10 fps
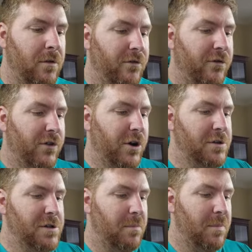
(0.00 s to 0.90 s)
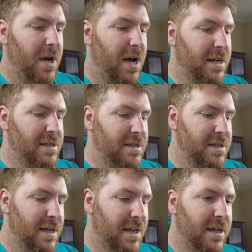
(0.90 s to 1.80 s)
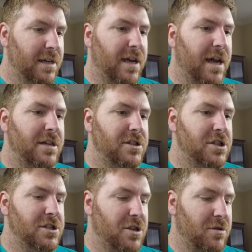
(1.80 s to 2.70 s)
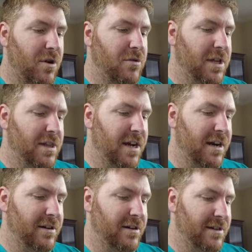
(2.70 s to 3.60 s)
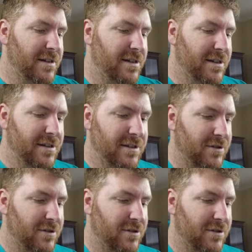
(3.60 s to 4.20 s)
first box, kind of just thrown in there. A